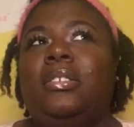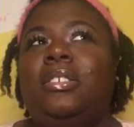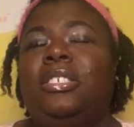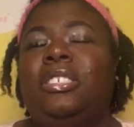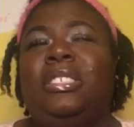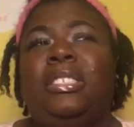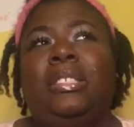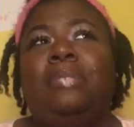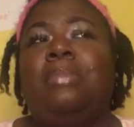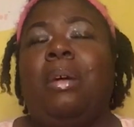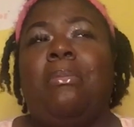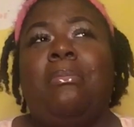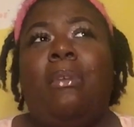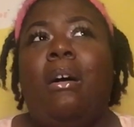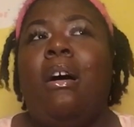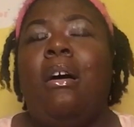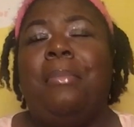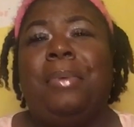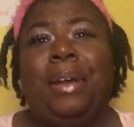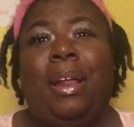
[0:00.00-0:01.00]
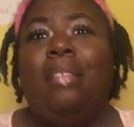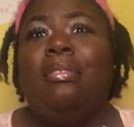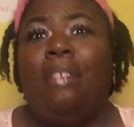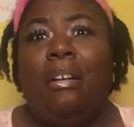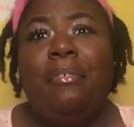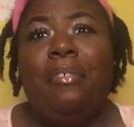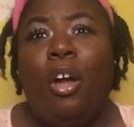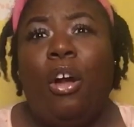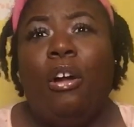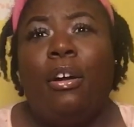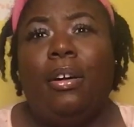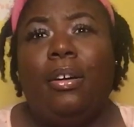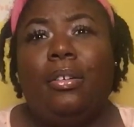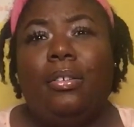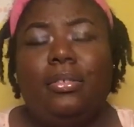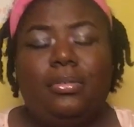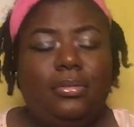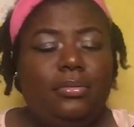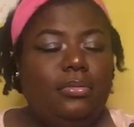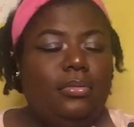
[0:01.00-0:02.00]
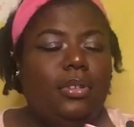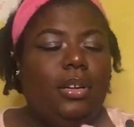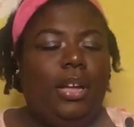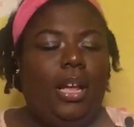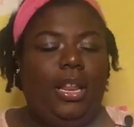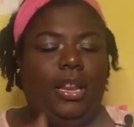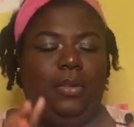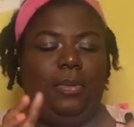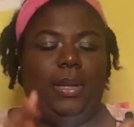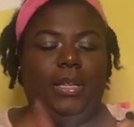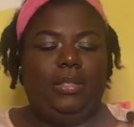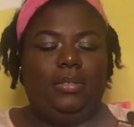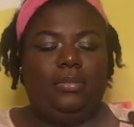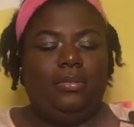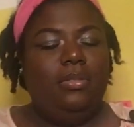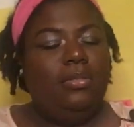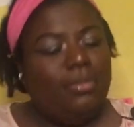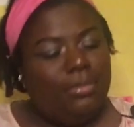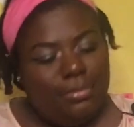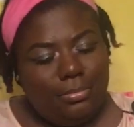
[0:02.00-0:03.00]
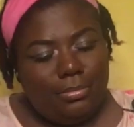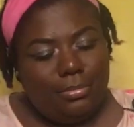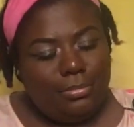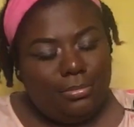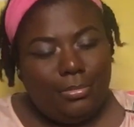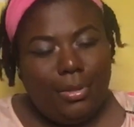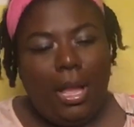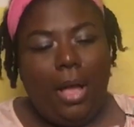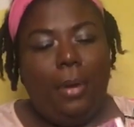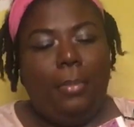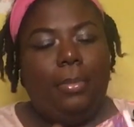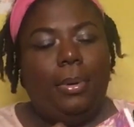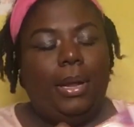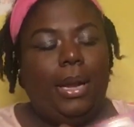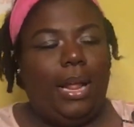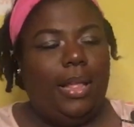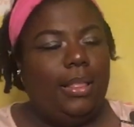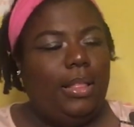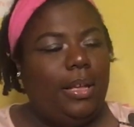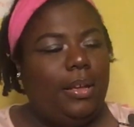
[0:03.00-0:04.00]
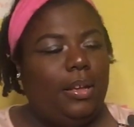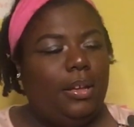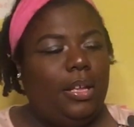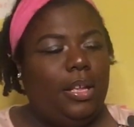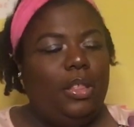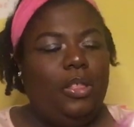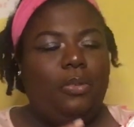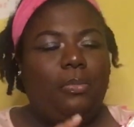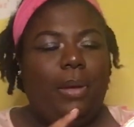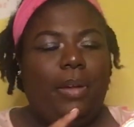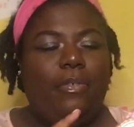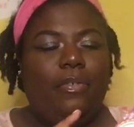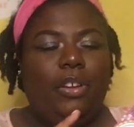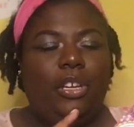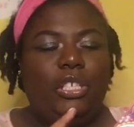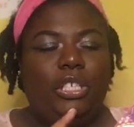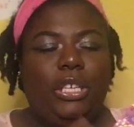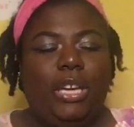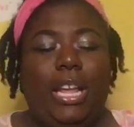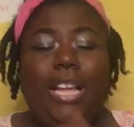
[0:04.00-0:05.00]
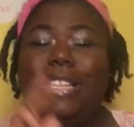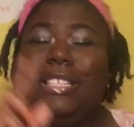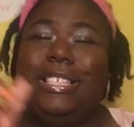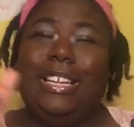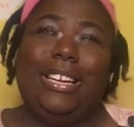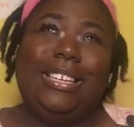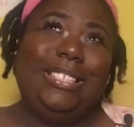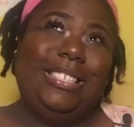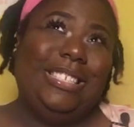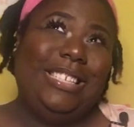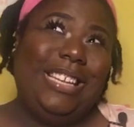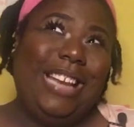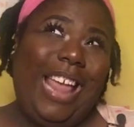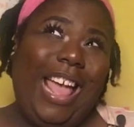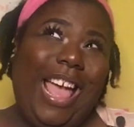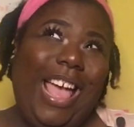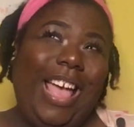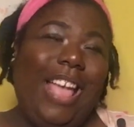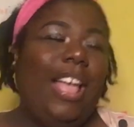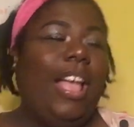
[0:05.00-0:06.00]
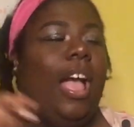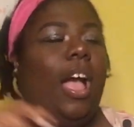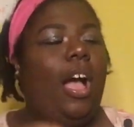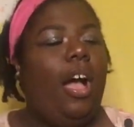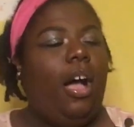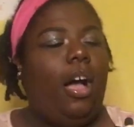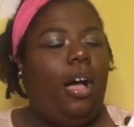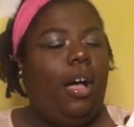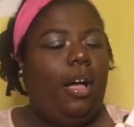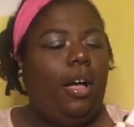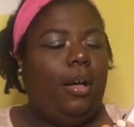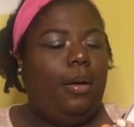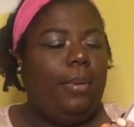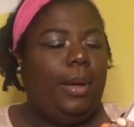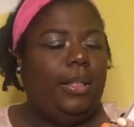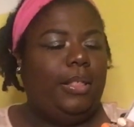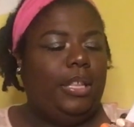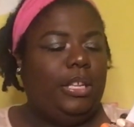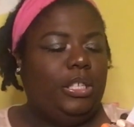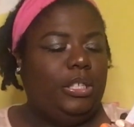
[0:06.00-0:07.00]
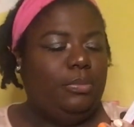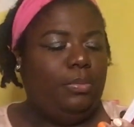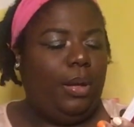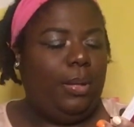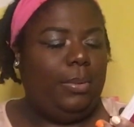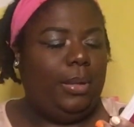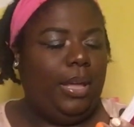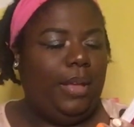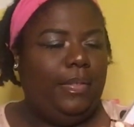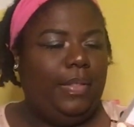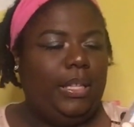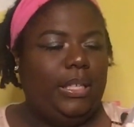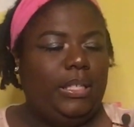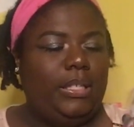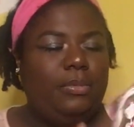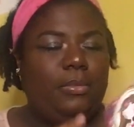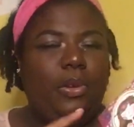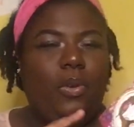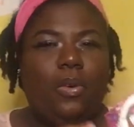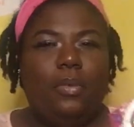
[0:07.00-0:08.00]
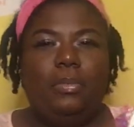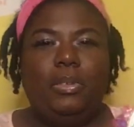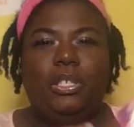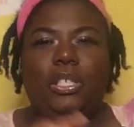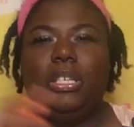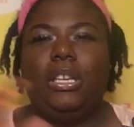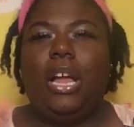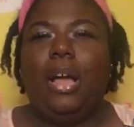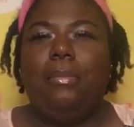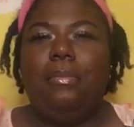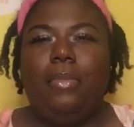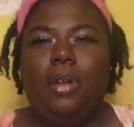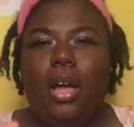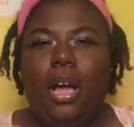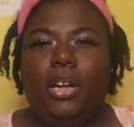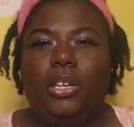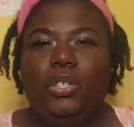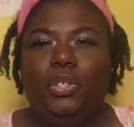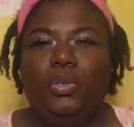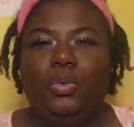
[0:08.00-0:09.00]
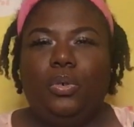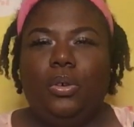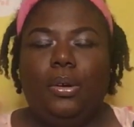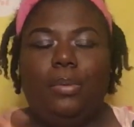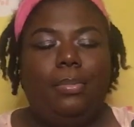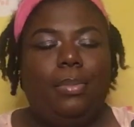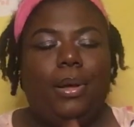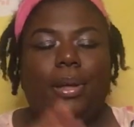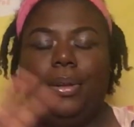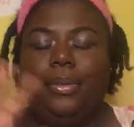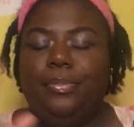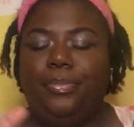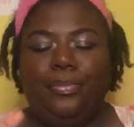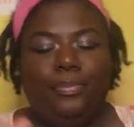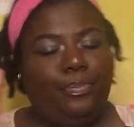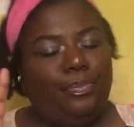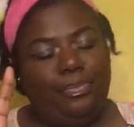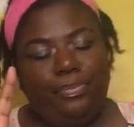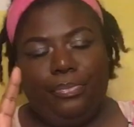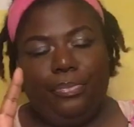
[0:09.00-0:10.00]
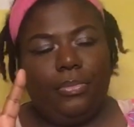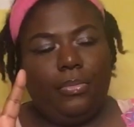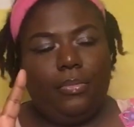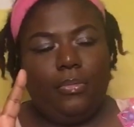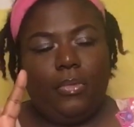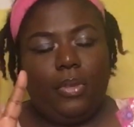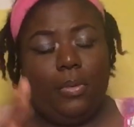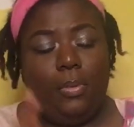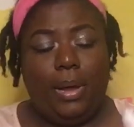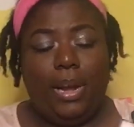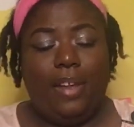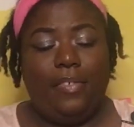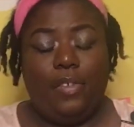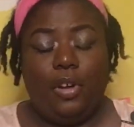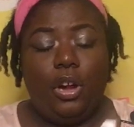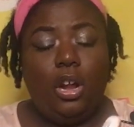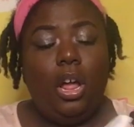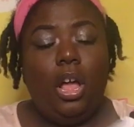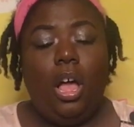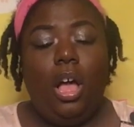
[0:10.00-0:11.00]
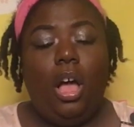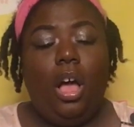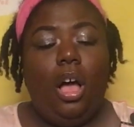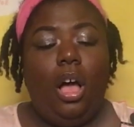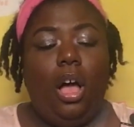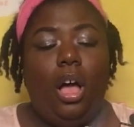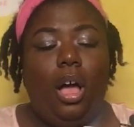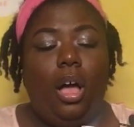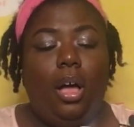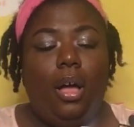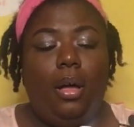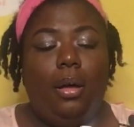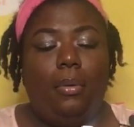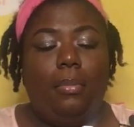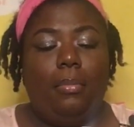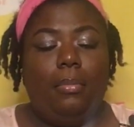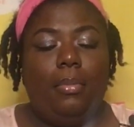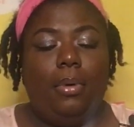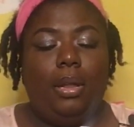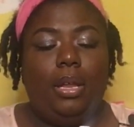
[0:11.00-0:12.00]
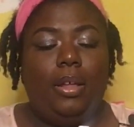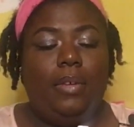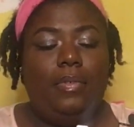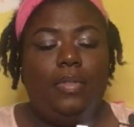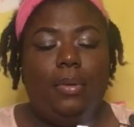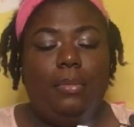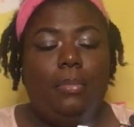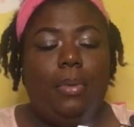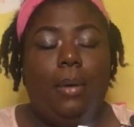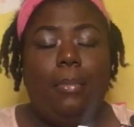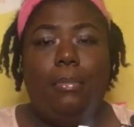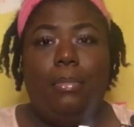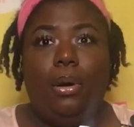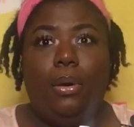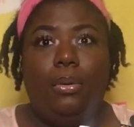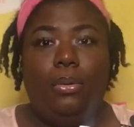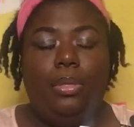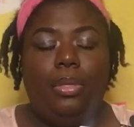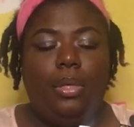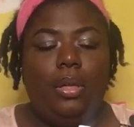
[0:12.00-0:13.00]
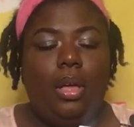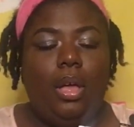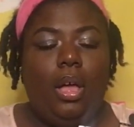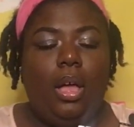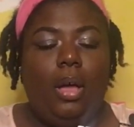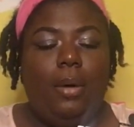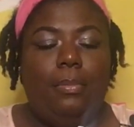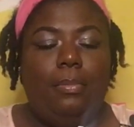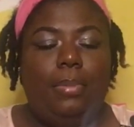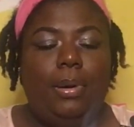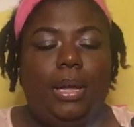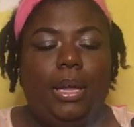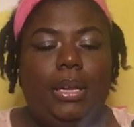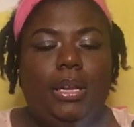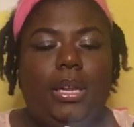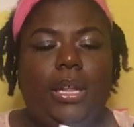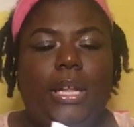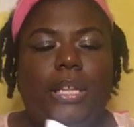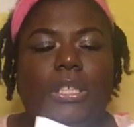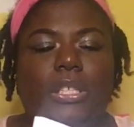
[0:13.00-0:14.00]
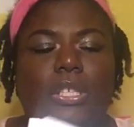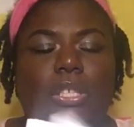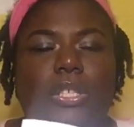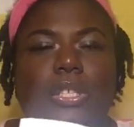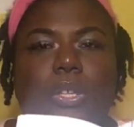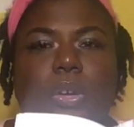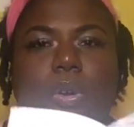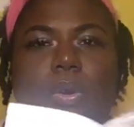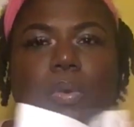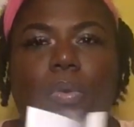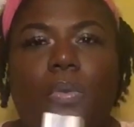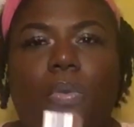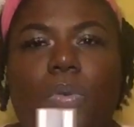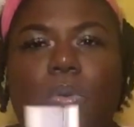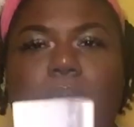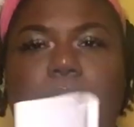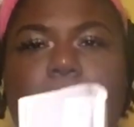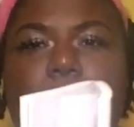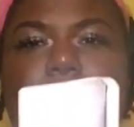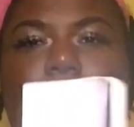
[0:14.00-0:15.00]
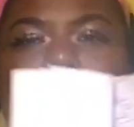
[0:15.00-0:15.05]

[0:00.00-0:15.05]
she's my mom and I love her. Anyways, but I think either my friend Janae, shout out to Janae, I think she probably gave this to me, or Miss Gina, I'm not sure, but whatever. Love them both. But it's so cool. It